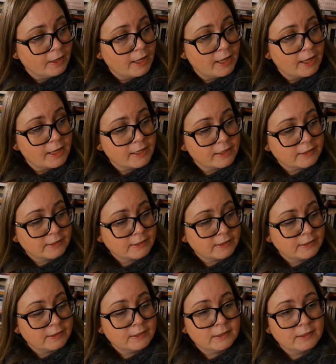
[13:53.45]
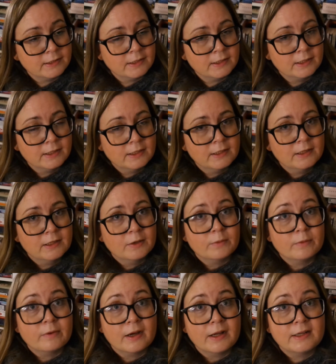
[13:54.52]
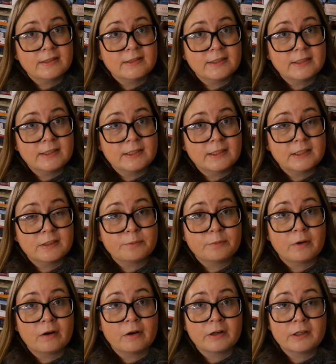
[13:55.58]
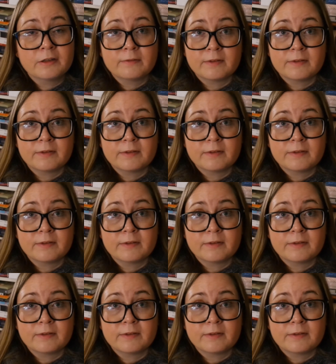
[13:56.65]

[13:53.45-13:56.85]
And while he's sitting in the park